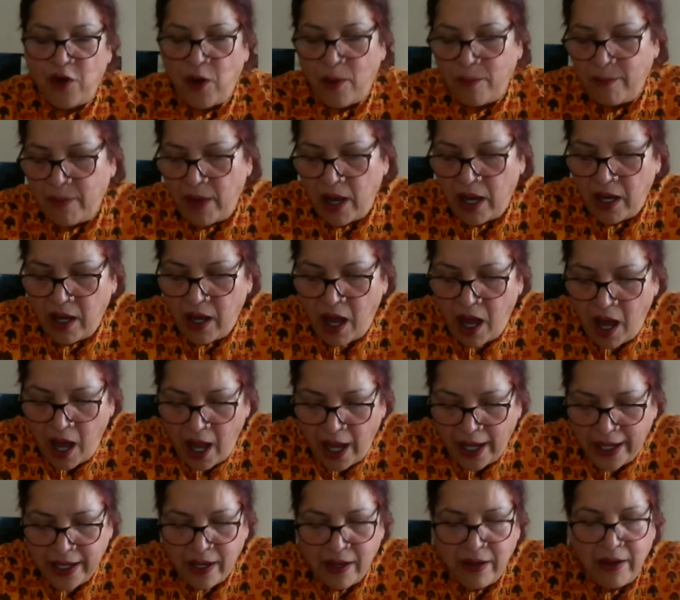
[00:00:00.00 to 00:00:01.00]
from a
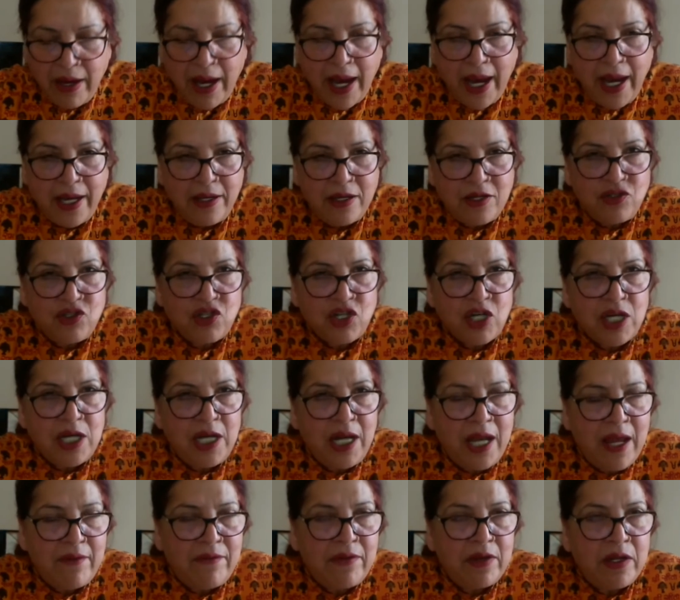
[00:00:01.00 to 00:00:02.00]
higher
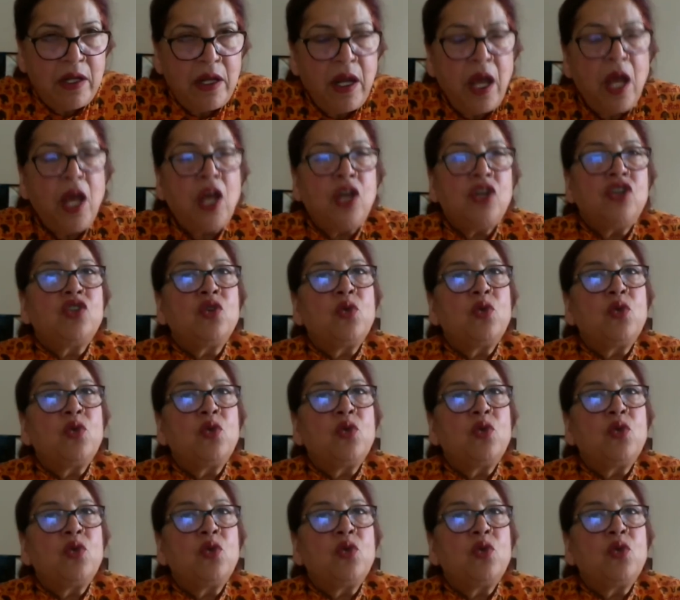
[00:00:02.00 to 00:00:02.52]
energy level